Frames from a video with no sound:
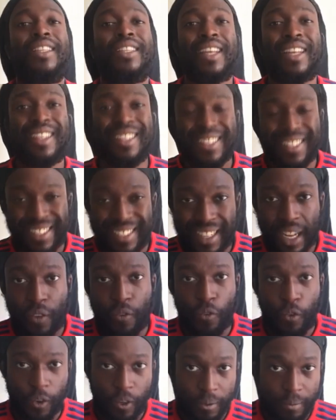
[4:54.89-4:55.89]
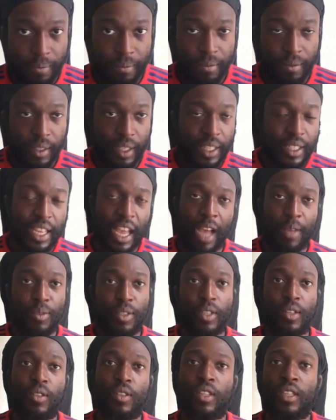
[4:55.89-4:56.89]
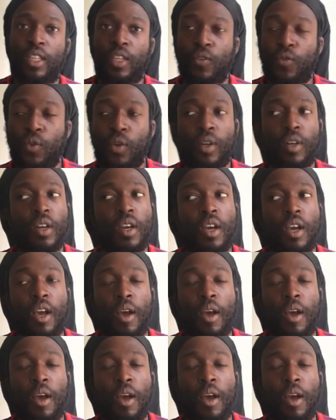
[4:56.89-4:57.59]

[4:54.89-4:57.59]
Then it's different. It's absolutely different.